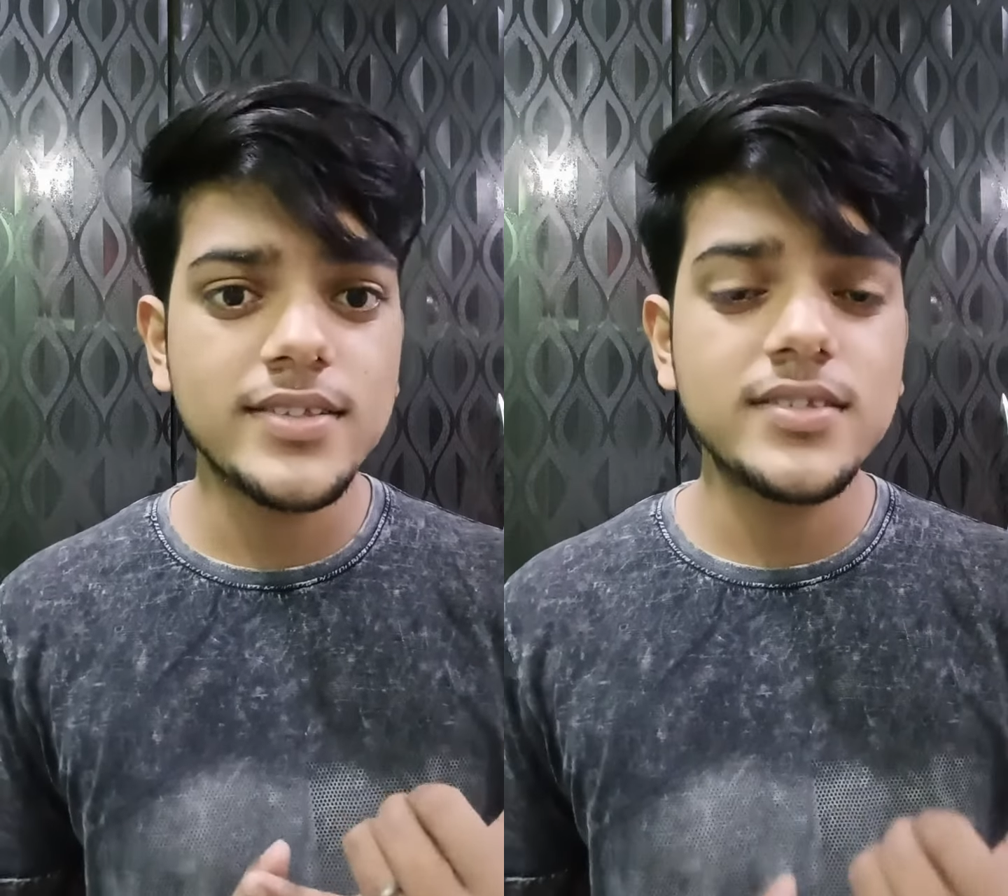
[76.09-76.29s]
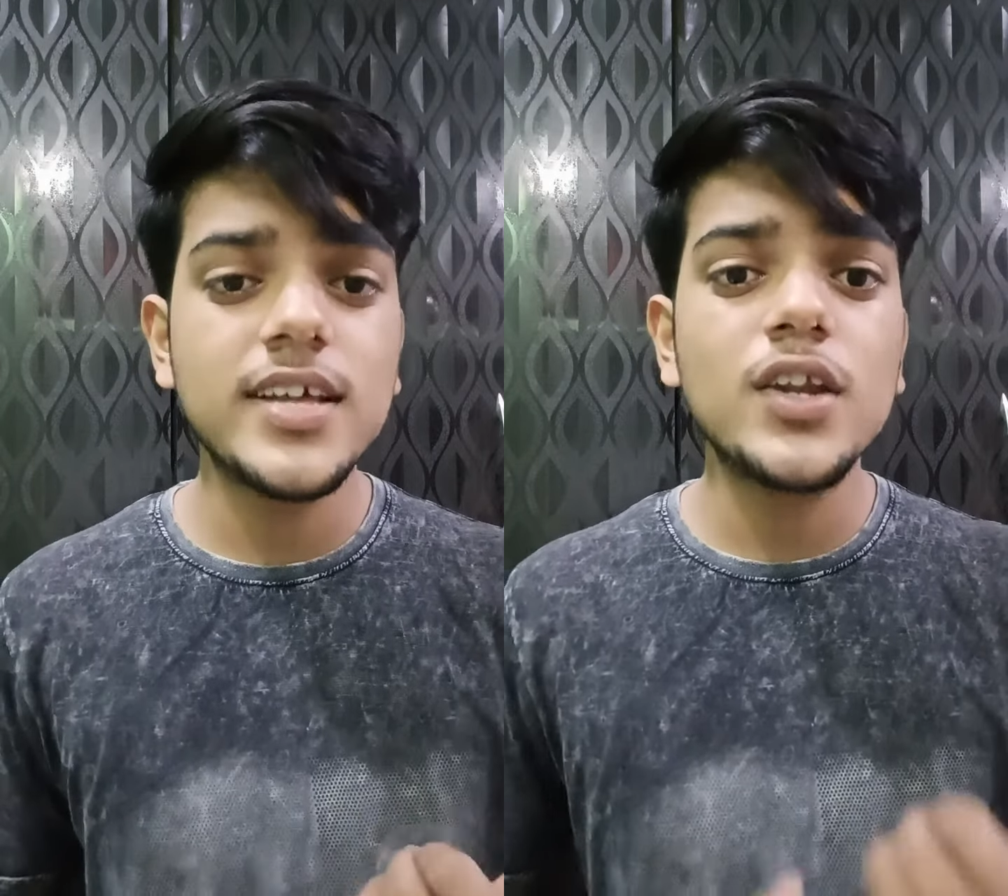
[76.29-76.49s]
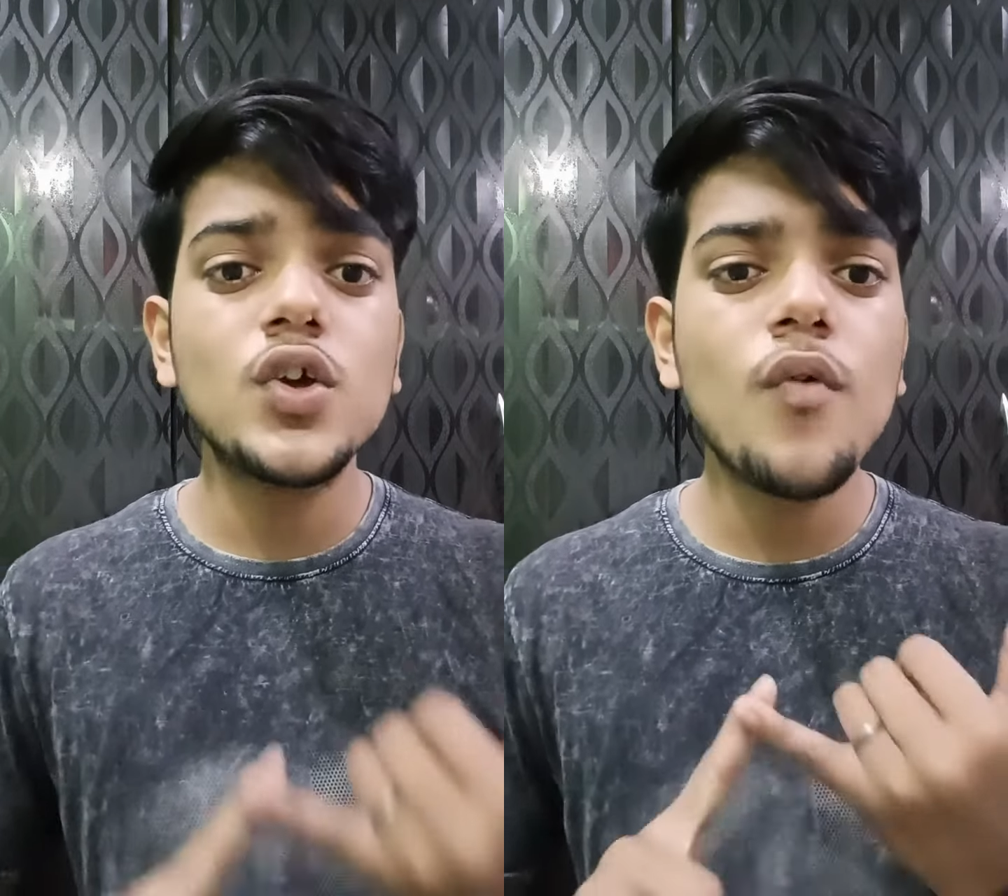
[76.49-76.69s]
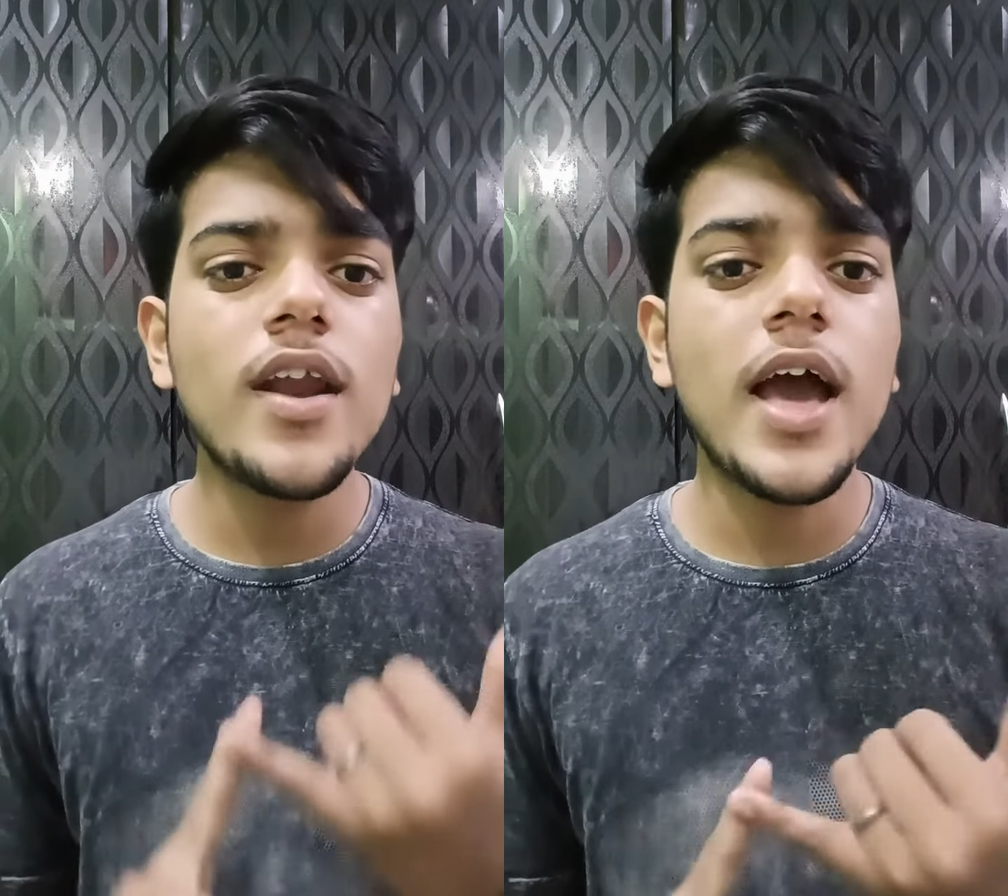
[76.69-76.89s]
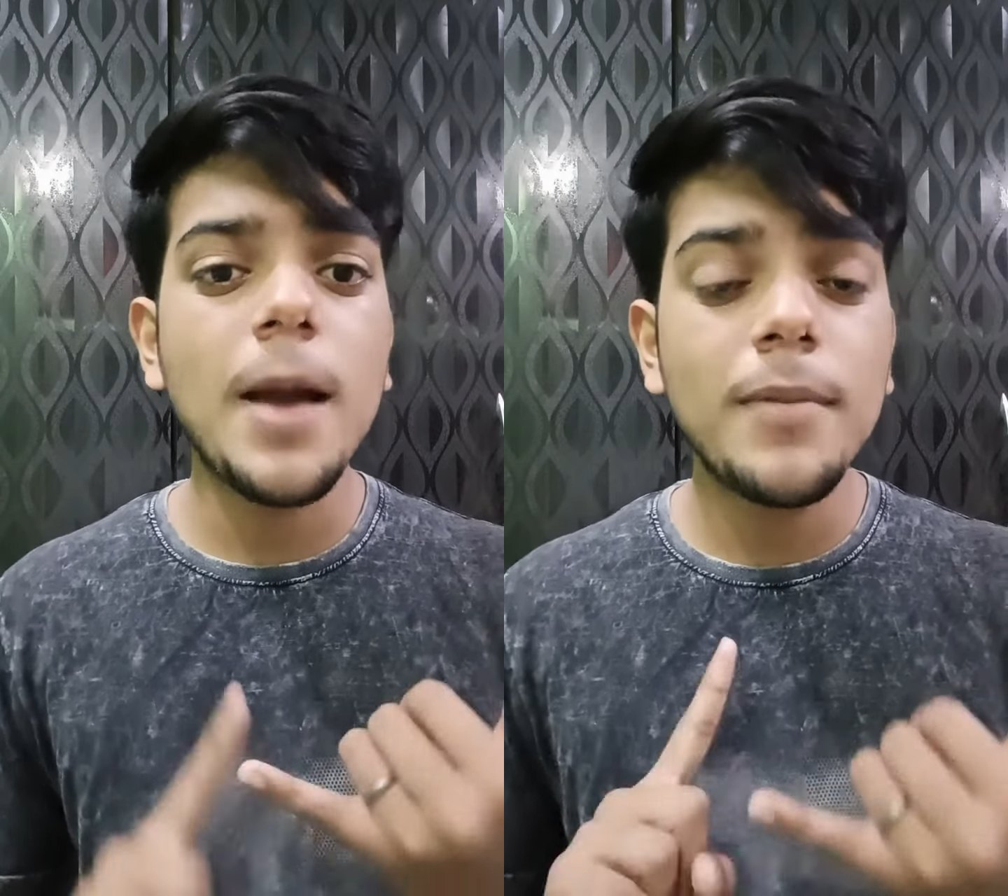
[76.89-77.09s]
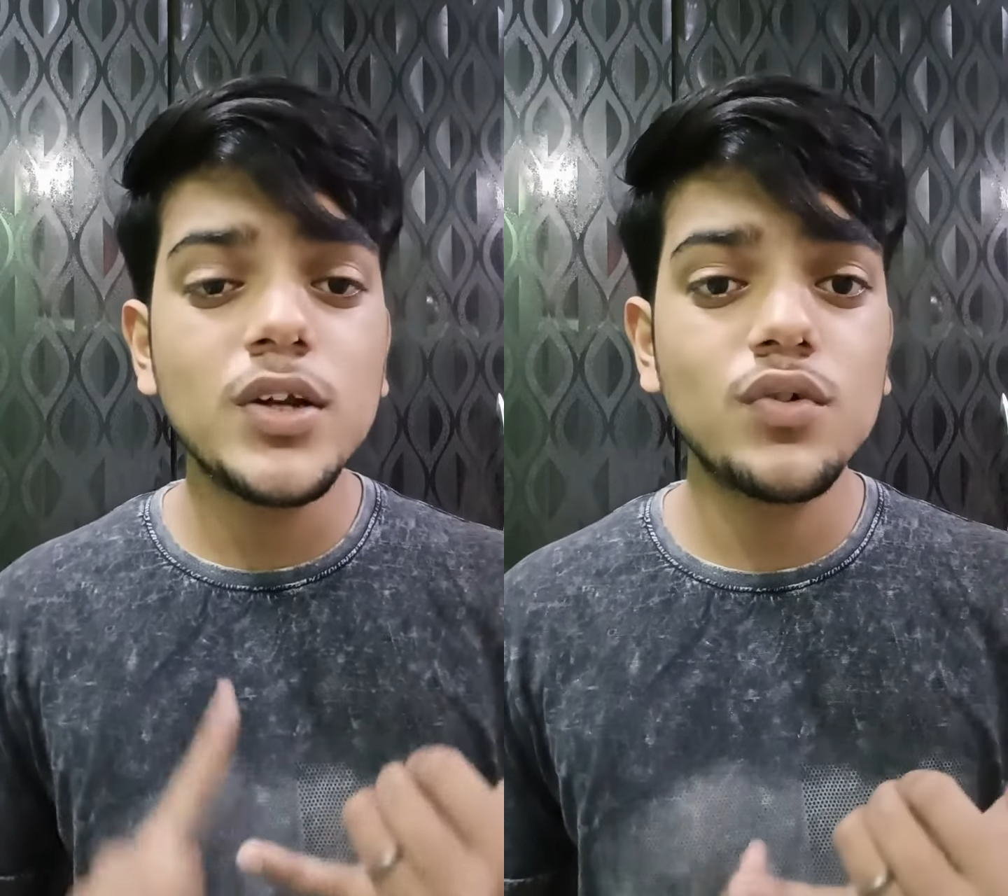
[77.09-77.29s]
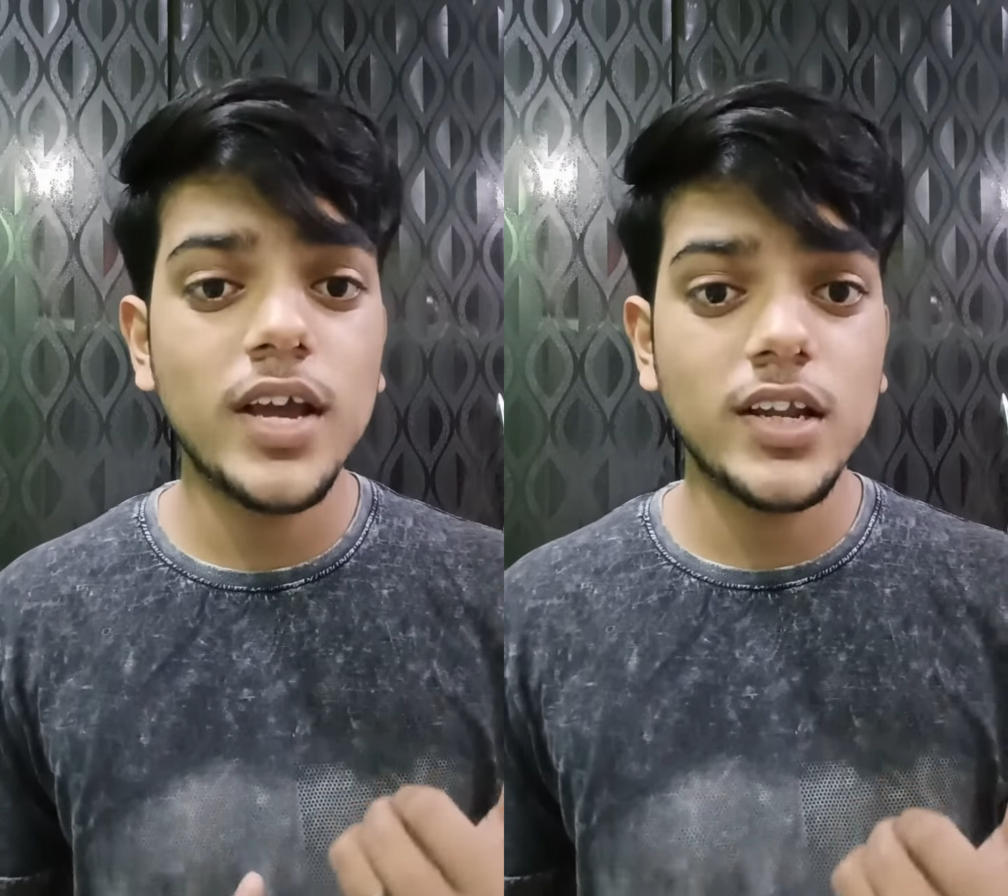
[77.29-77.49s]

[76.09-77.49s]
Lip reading: then you are able to get